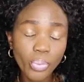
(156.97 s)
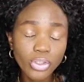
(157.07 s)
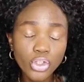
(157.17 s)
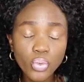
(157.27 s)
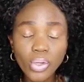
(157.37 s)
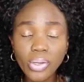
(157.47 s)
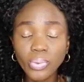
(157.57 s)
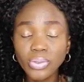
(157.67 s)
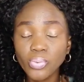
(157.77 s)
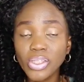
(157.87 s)
But she went
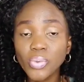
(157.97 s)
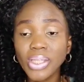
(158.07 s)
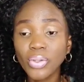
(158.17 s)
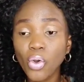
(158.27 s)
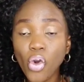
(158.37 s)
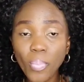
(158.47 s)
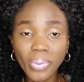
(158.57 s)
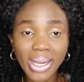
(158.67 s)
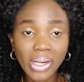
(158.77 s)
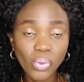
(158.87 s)
with an all
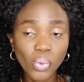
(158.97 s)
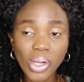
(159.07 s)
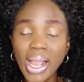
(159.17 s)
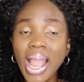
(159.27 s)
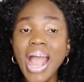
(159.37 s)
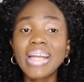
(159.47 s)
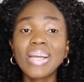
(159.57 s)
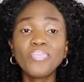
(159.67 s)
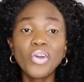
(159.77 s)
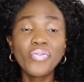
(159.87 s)
black look, and
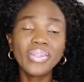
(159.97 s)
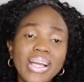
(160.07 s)
I'm loving